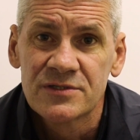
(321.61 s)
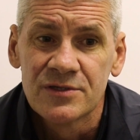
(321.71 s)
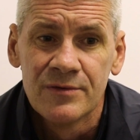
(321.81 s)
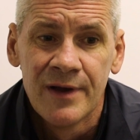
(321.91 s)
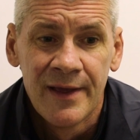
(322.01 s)

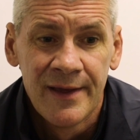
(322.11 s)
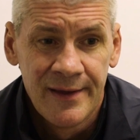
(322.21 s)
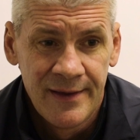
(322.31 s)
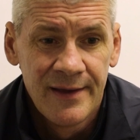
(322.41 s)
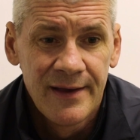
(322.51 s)
So
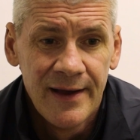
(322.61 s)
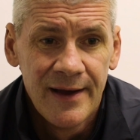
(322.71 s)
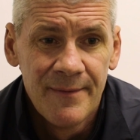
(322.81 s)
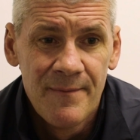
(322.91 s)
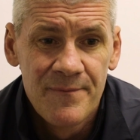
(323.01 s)

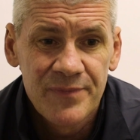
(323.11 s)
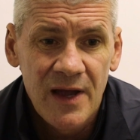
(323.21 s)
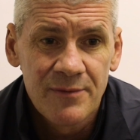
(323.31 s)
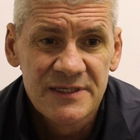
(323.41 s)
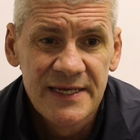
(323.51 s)

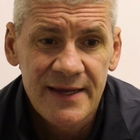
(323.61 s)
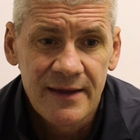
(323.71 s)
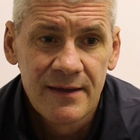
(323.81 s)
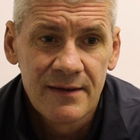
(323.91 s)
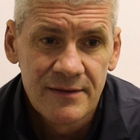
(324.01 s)
I would
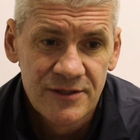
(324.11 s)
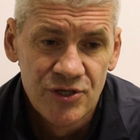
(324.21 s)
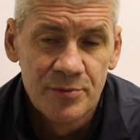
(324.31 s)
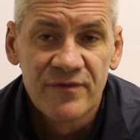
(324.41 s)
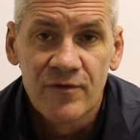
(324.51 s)
take the
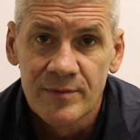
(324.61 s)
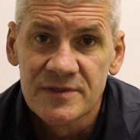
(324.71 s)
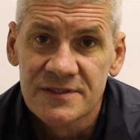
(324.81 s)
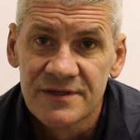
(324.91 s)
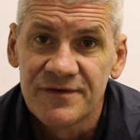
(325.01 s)
2
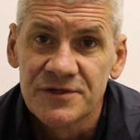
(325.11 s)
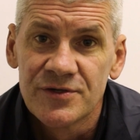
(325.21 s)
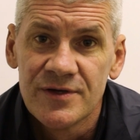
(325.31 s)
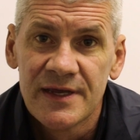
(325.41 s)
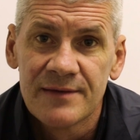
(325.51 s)
performances in the first
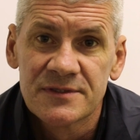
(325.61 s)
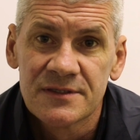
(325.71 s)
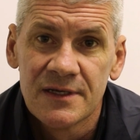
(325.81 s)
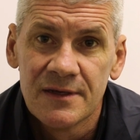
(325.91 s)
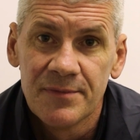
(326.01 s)
2
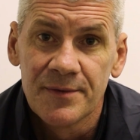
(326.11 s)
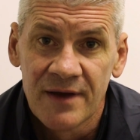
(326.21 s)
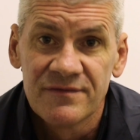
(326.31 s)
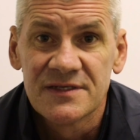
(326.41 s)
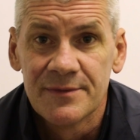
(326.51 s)
games, but
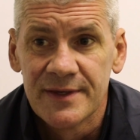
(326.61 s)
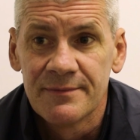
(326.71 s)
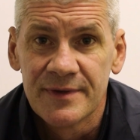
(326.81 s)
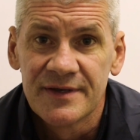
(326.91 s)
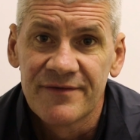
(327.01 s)
obviously with
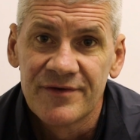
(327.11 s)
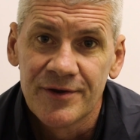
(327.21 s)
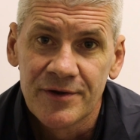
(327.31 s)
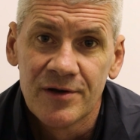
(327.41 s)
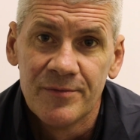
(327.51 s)
a different
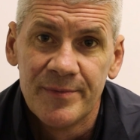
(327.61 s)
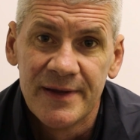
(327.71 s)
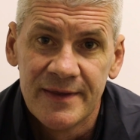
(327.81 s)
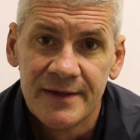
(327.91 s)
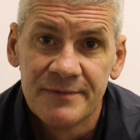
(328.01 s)
outcome would
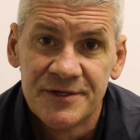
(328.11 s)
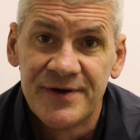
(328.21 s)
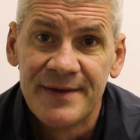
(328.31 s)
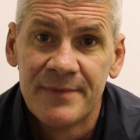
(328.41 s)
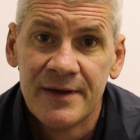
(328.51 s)
be the
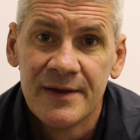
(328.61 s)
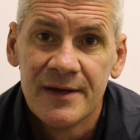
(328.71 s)
dream.